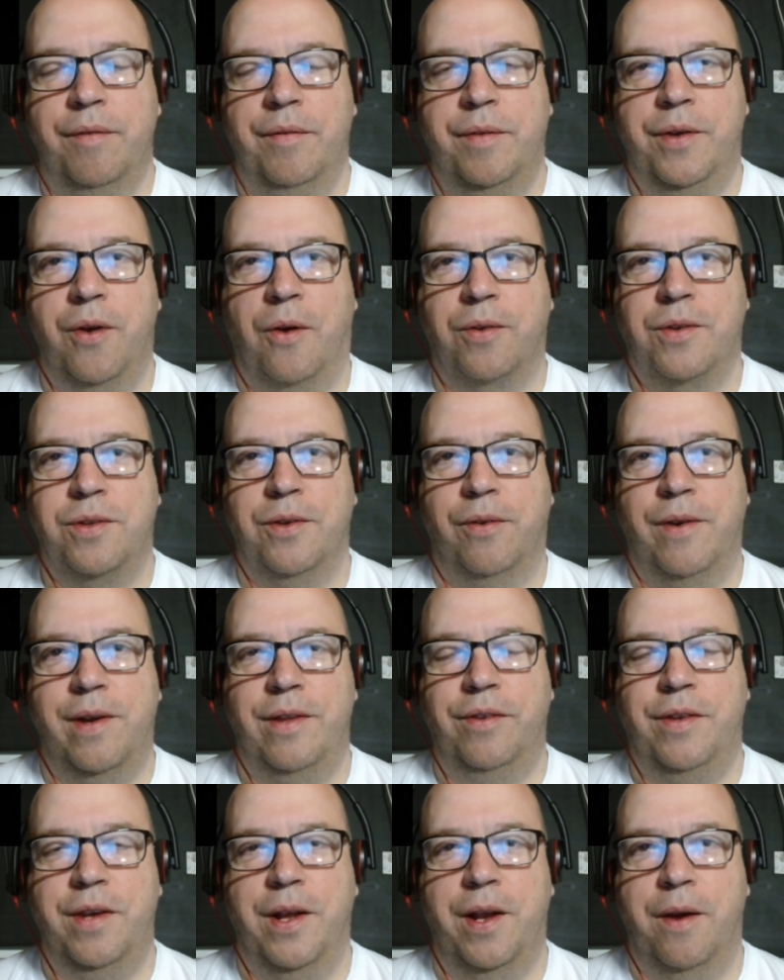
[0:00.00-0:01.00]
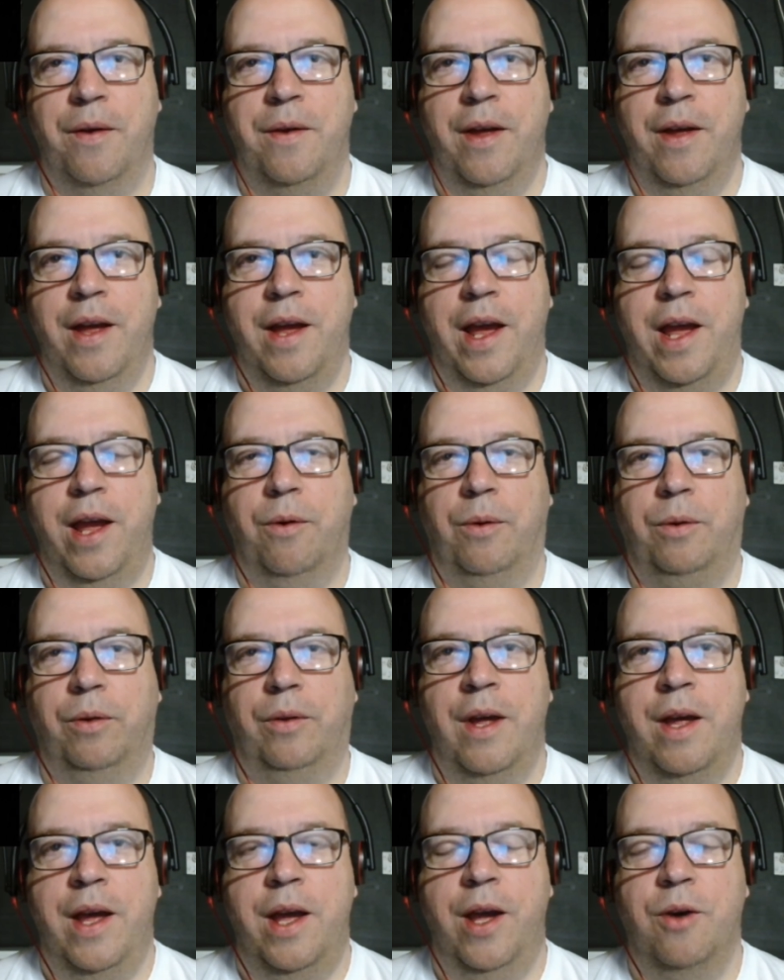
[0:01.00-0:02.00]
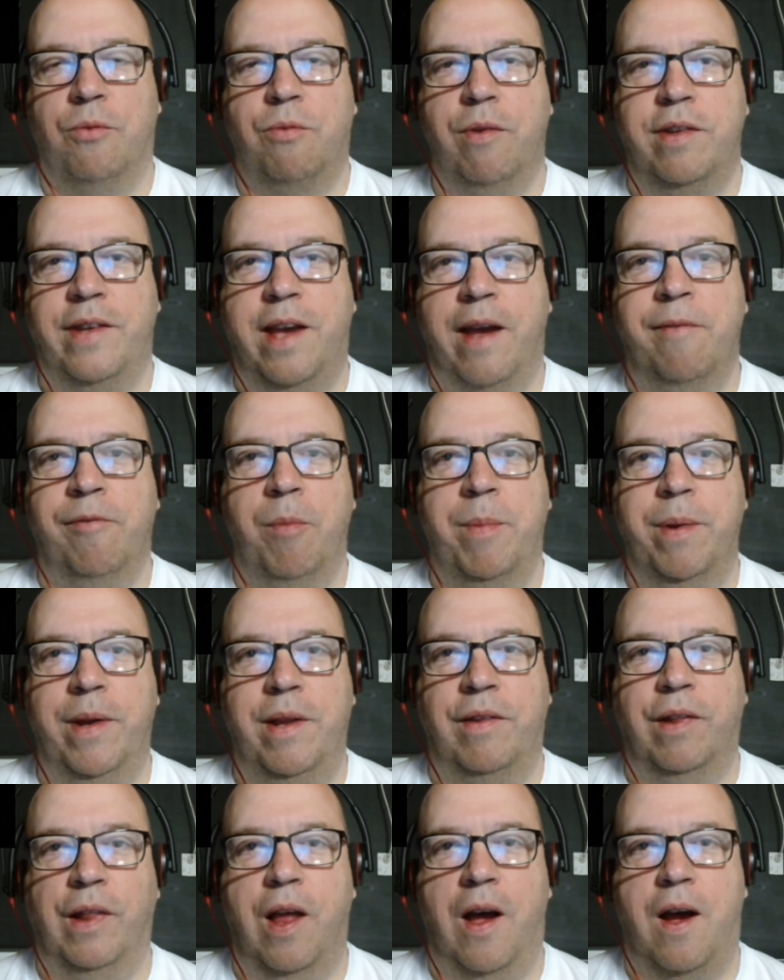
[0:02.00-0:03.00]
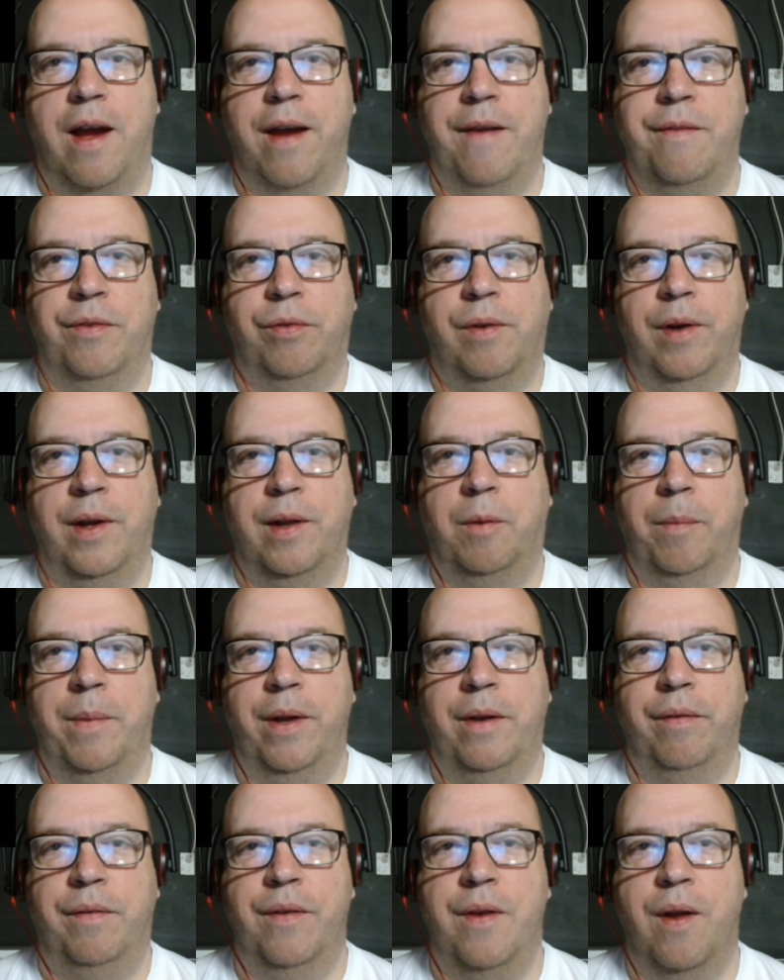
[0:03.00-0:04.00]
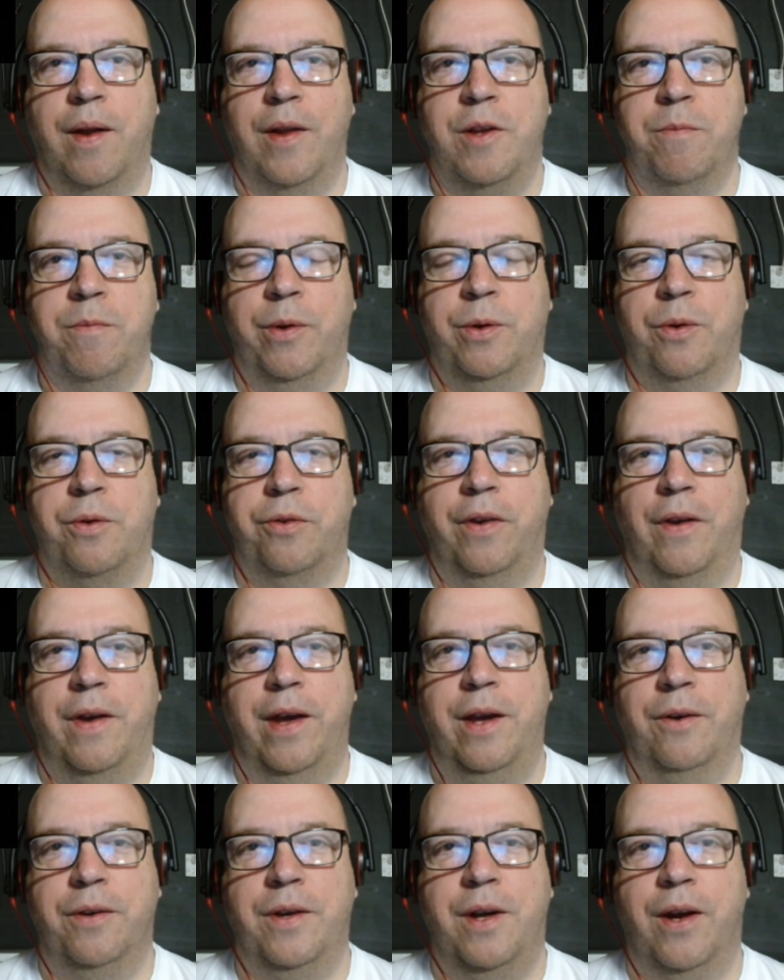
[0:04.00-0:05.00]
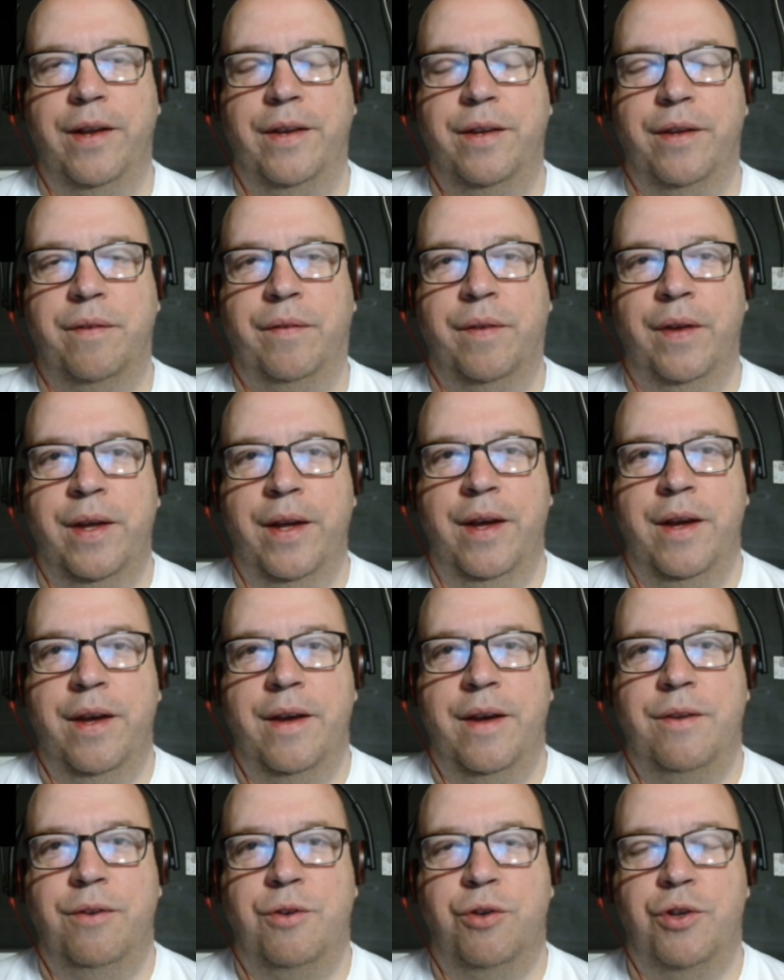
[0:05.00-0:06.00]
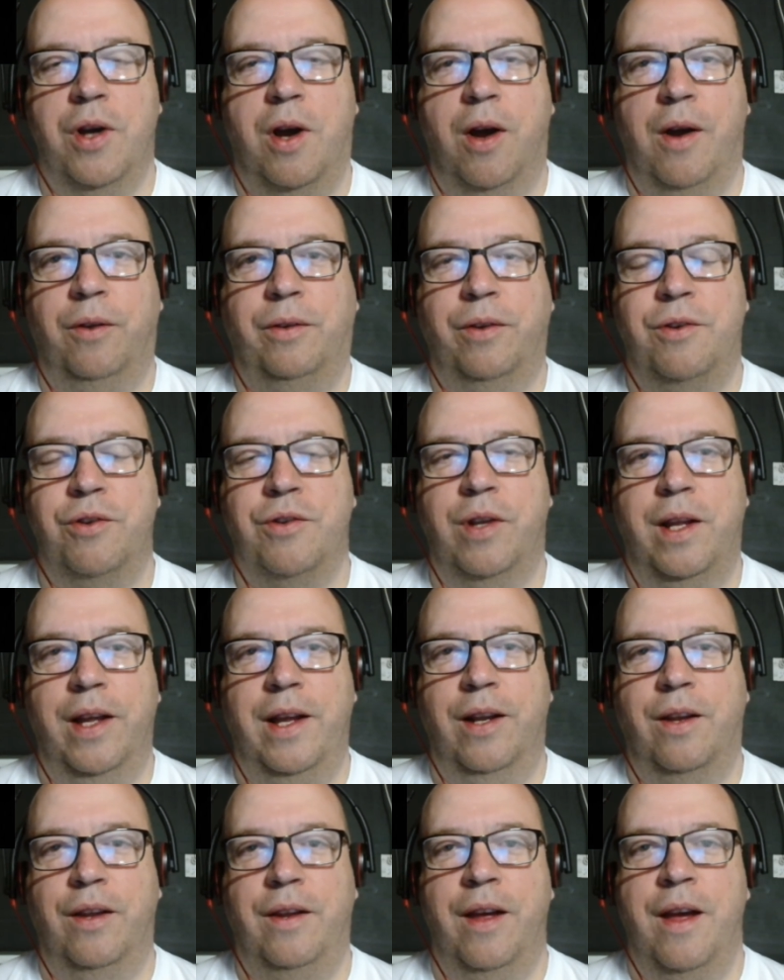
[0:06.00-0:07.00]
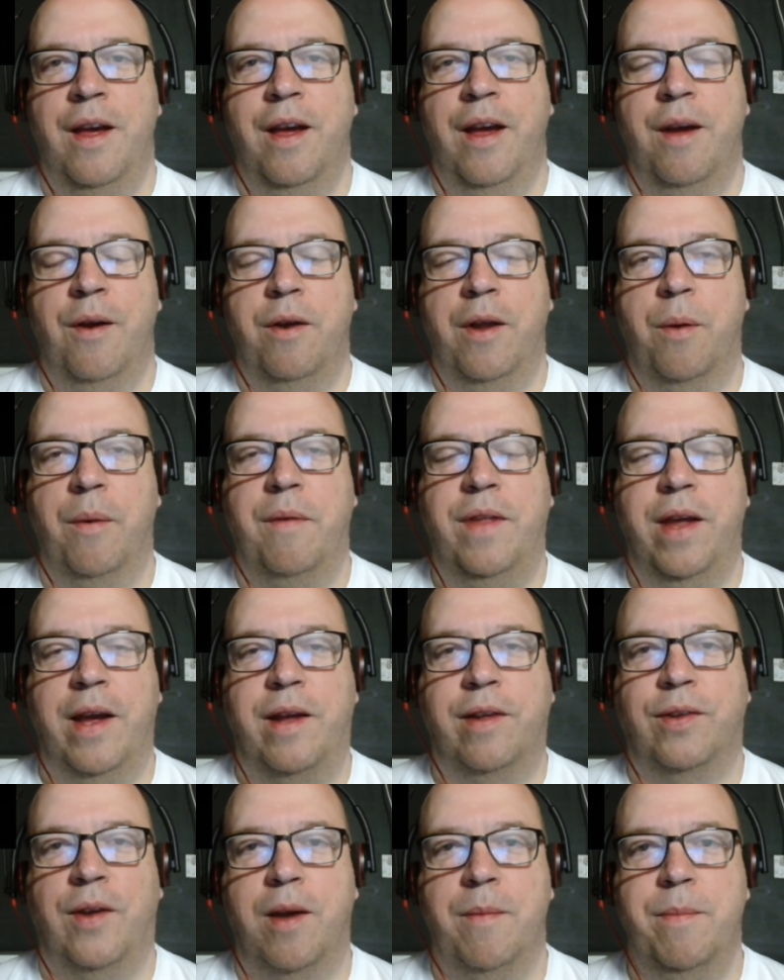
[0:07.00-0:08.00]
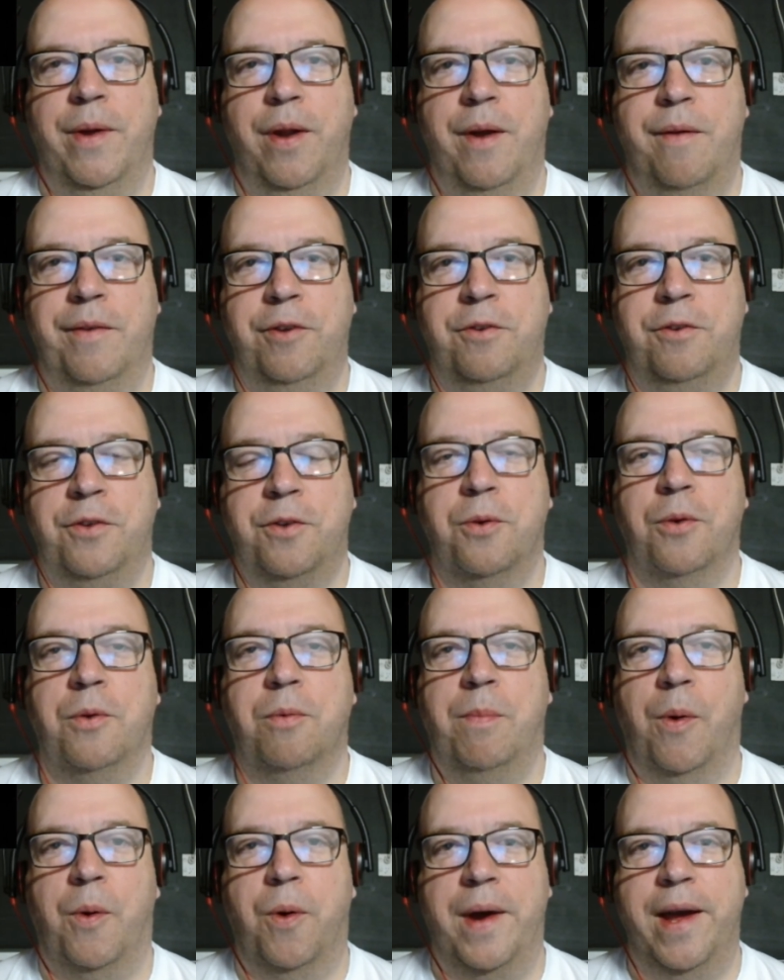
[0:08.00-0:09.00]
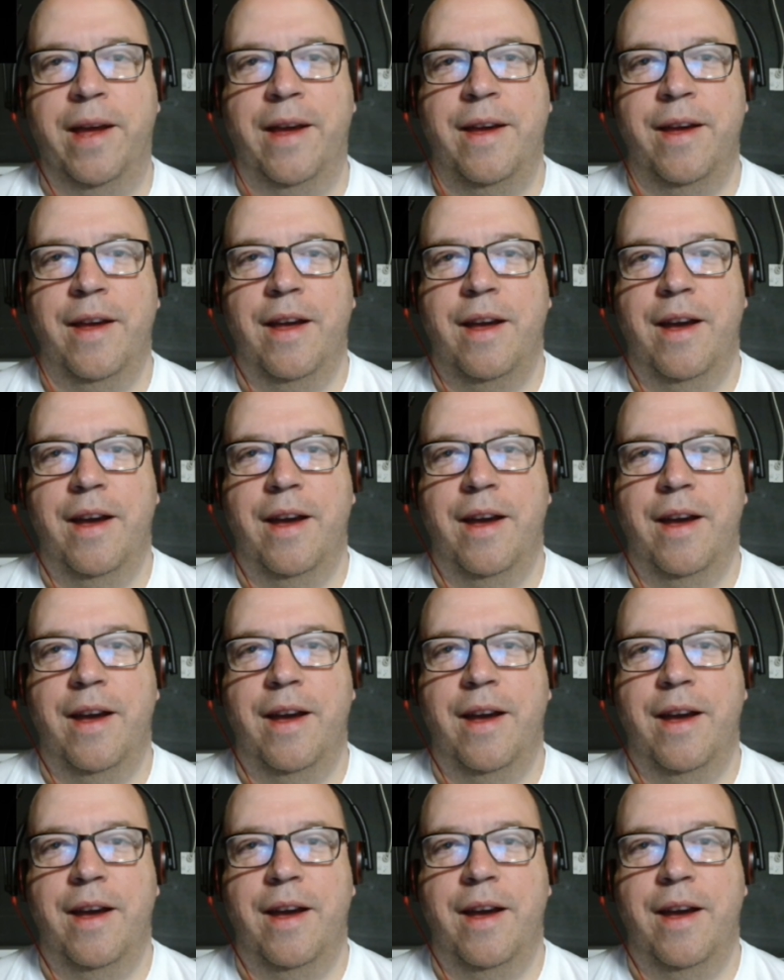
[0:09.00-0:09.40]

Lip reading: The Doctor is, you know, he'll risk everybody's lives for a little bit of knowledge, but also he'll kind of childishly, you know, with the excitement of a schoolboy,